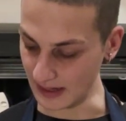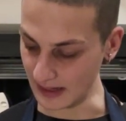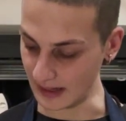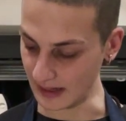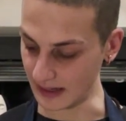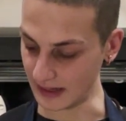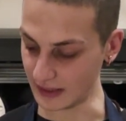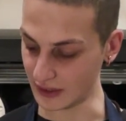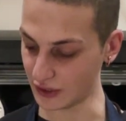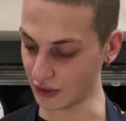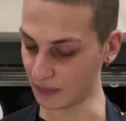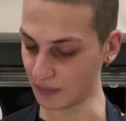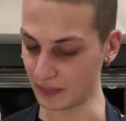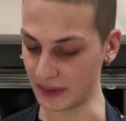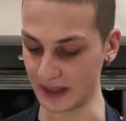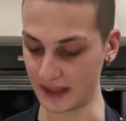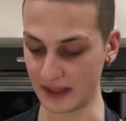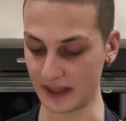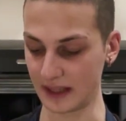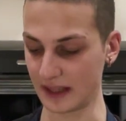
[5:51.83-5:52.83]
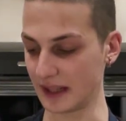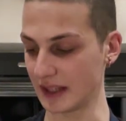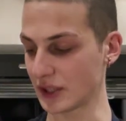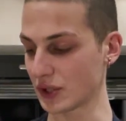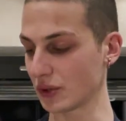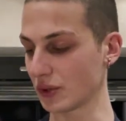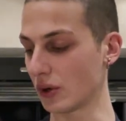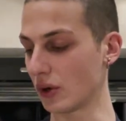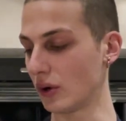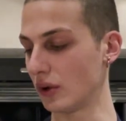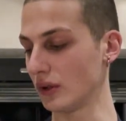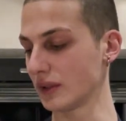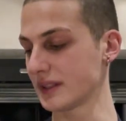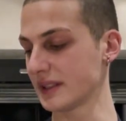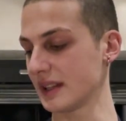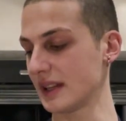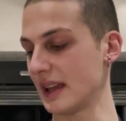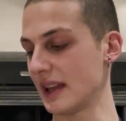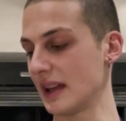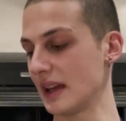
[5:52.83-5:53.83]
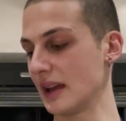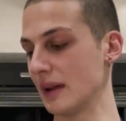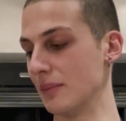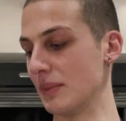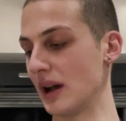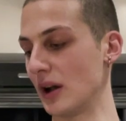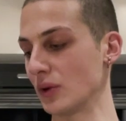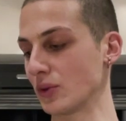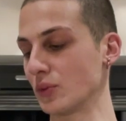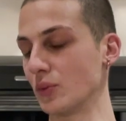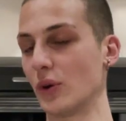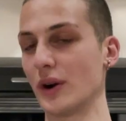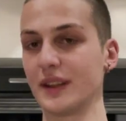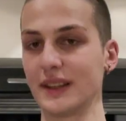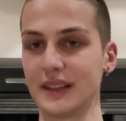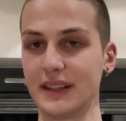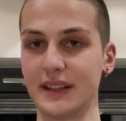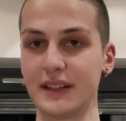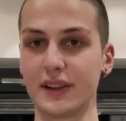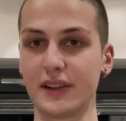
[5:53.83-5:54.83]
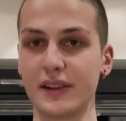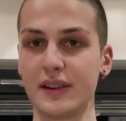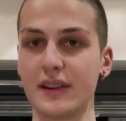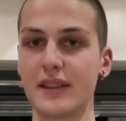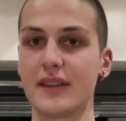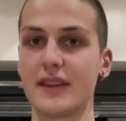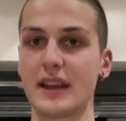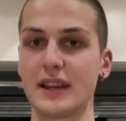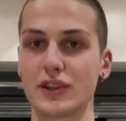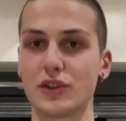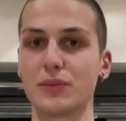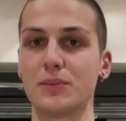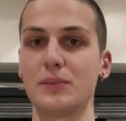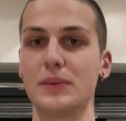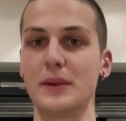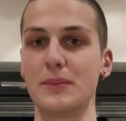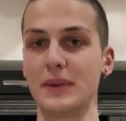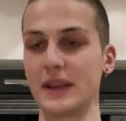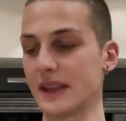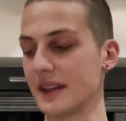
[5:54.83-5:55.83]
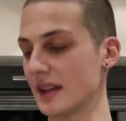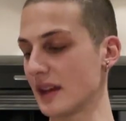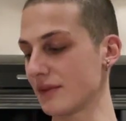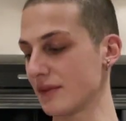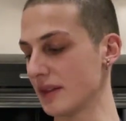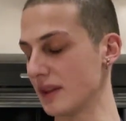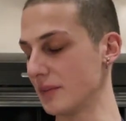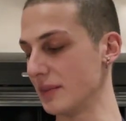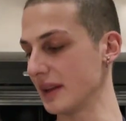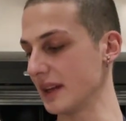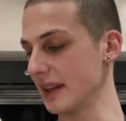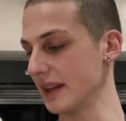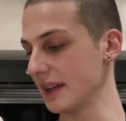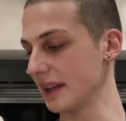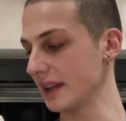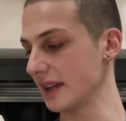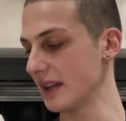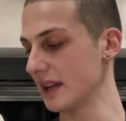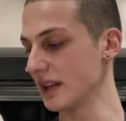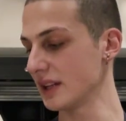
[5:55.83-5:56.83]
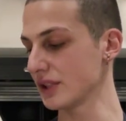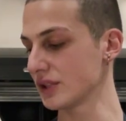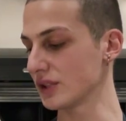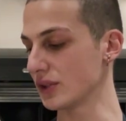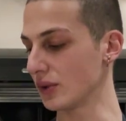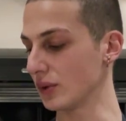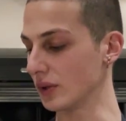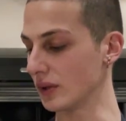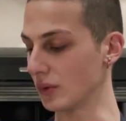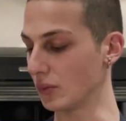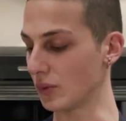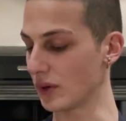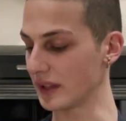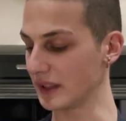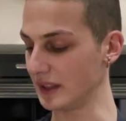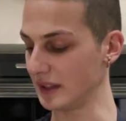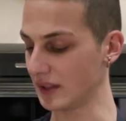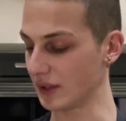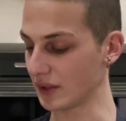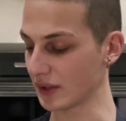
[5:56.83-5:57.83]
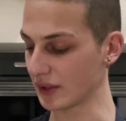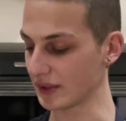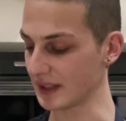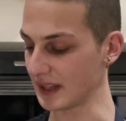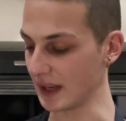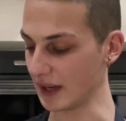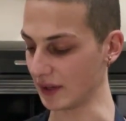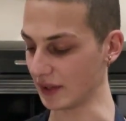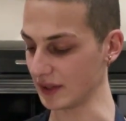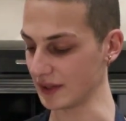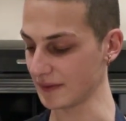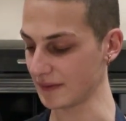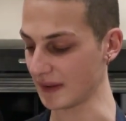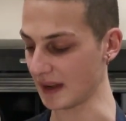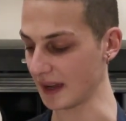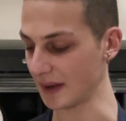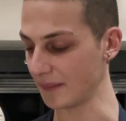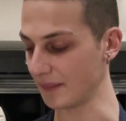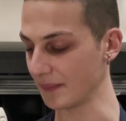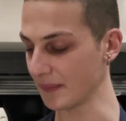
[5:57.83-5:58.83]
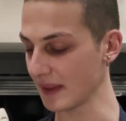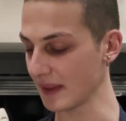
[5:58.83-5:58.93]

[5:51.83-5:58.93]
It should hold about 1 liter. That should be big enough in the beginning. So a 1 liter container is fine.